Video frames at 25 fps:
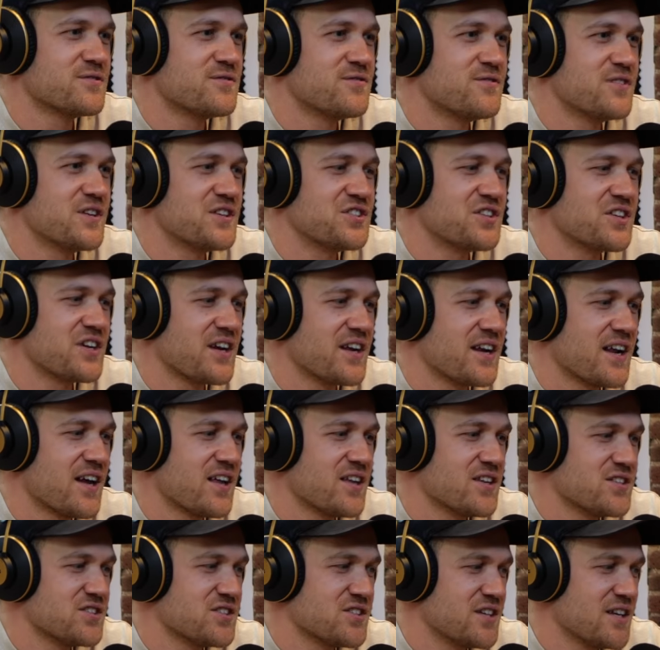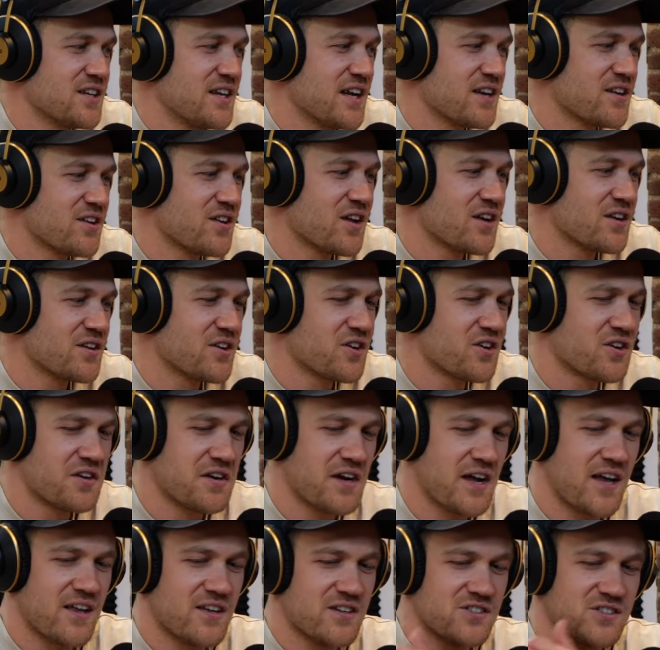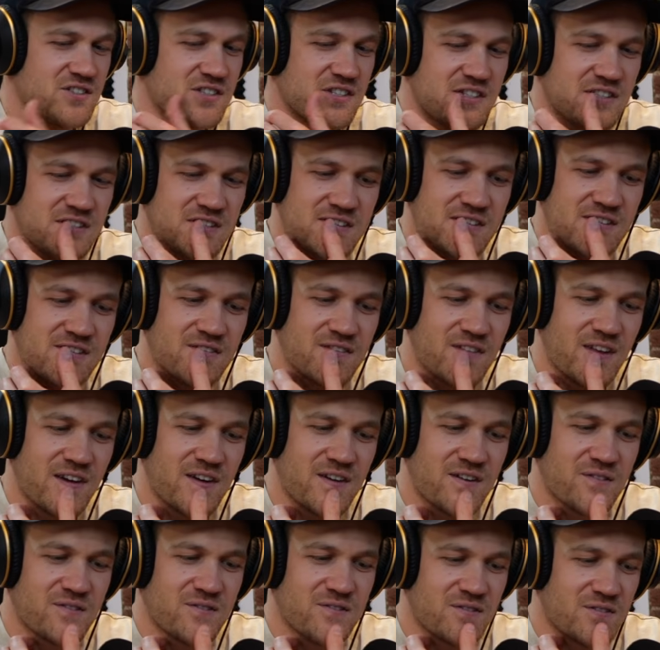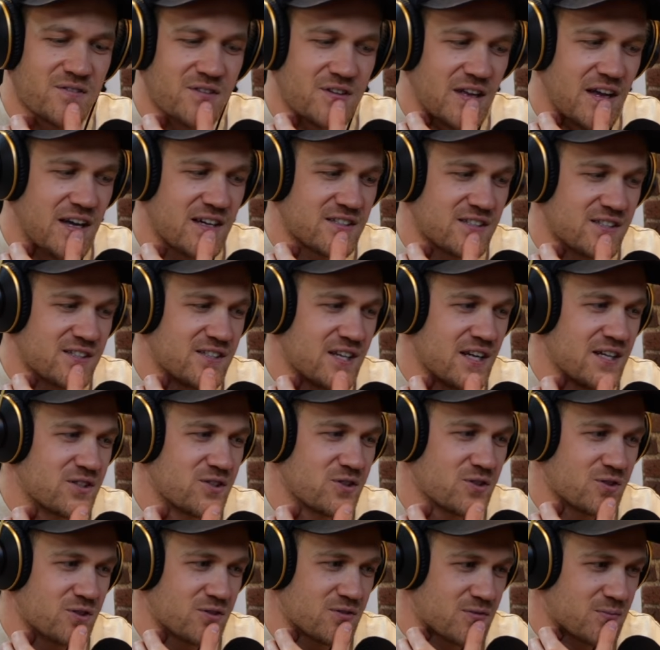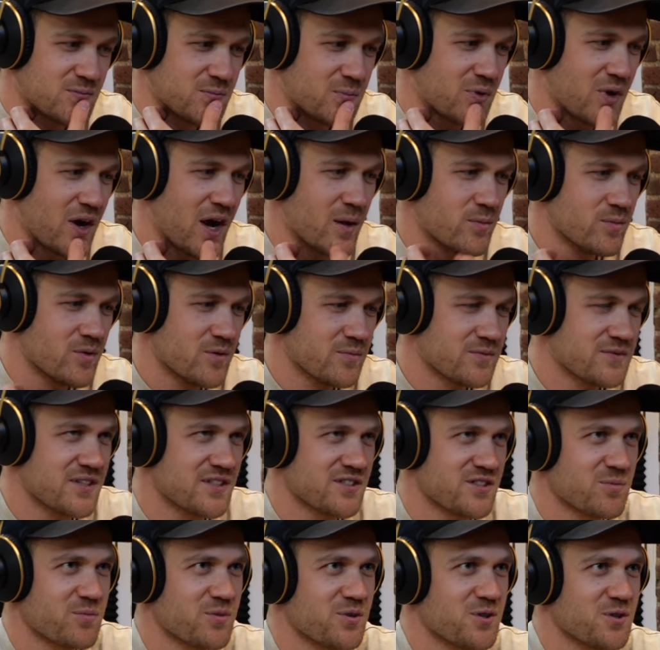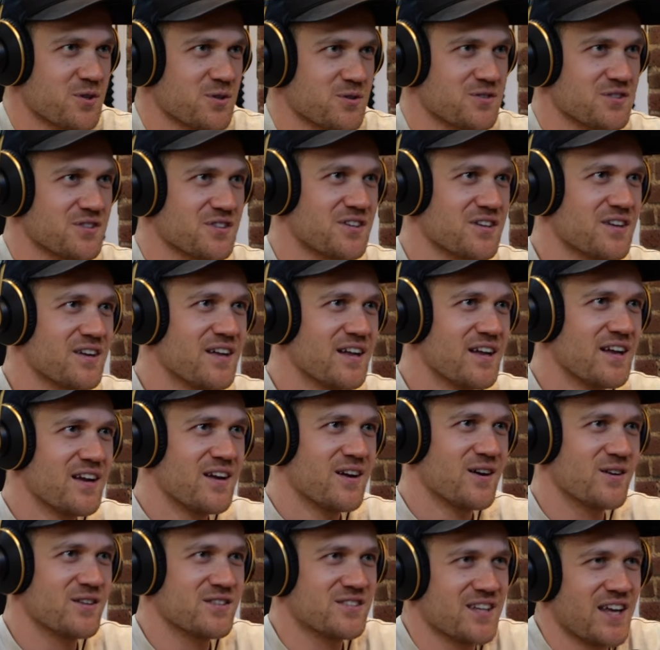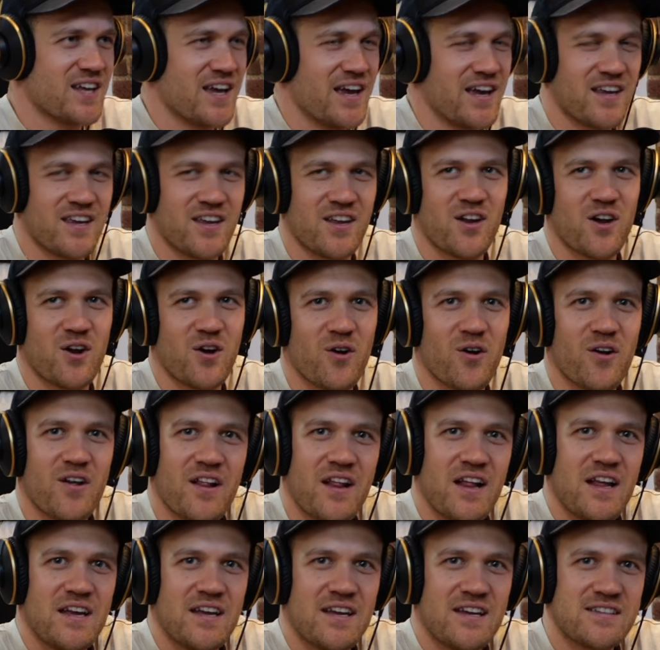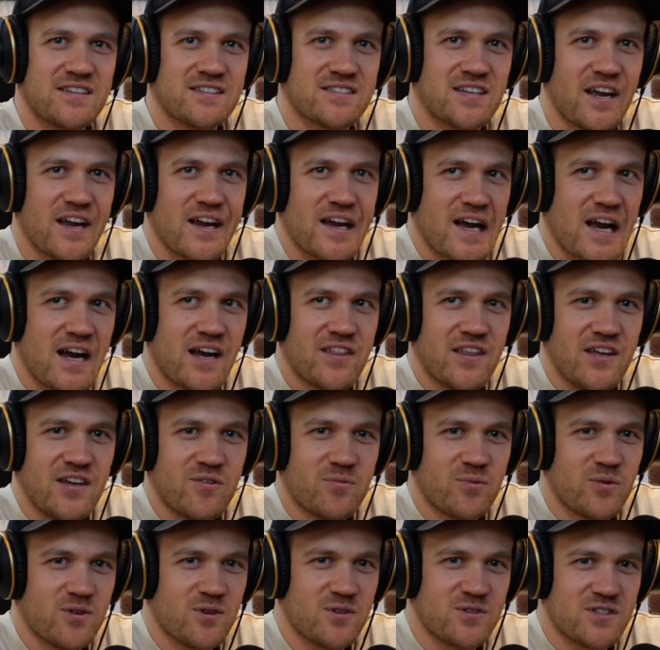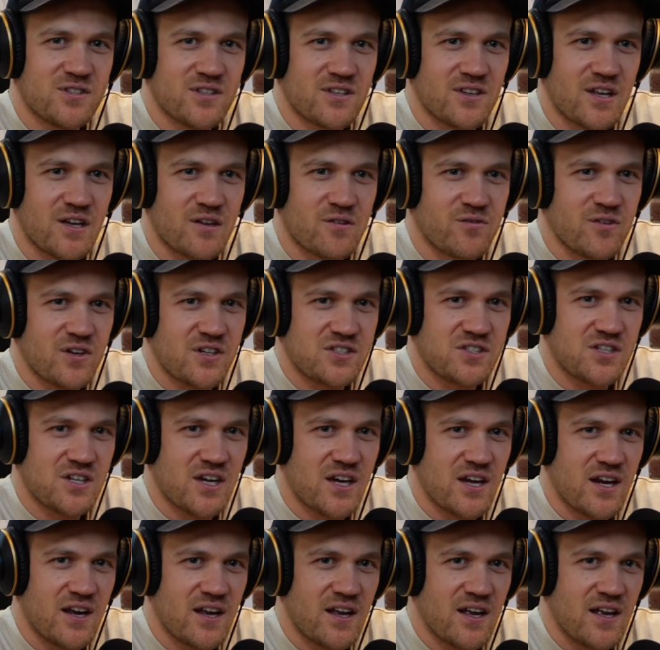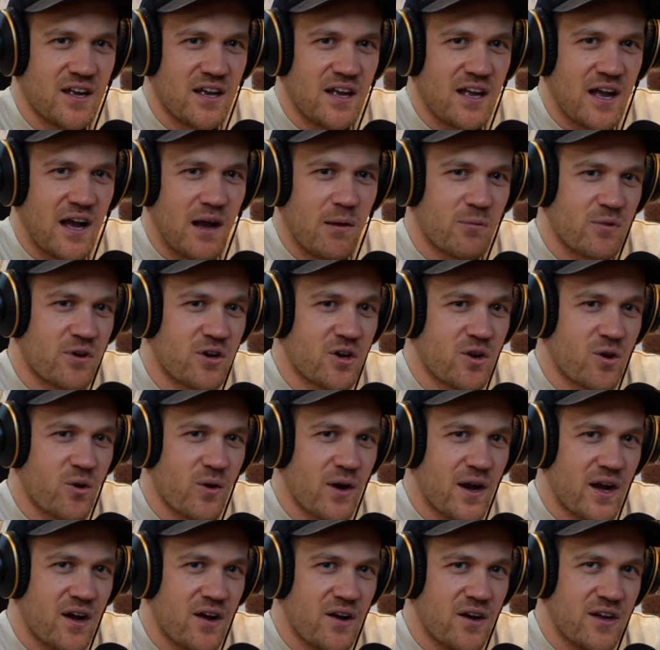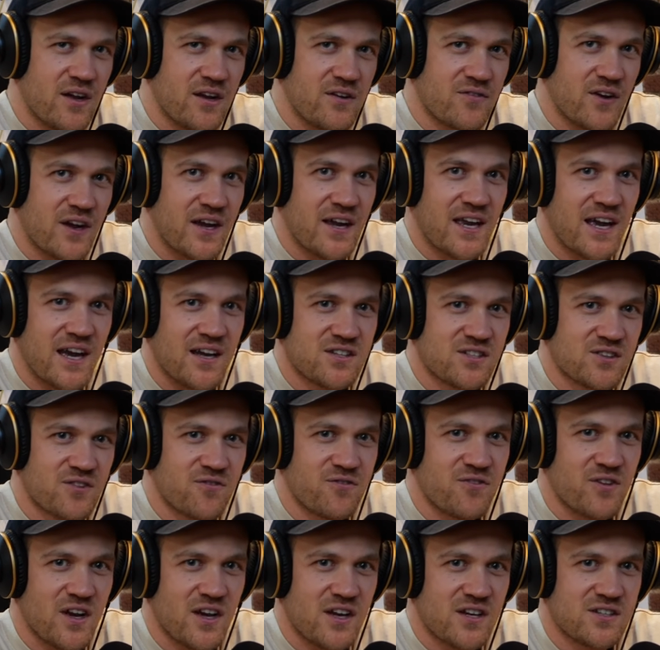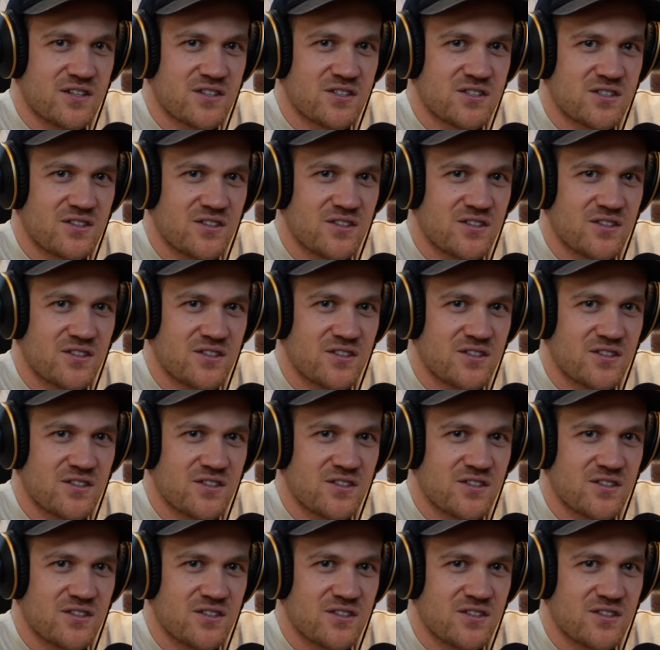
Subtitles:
fishing analogy. He had a lot of good analogies of like existential problems as a producer. It was like, you know, he's like, I think of producing like fishing. I'm going to go out, and if I catch a fish,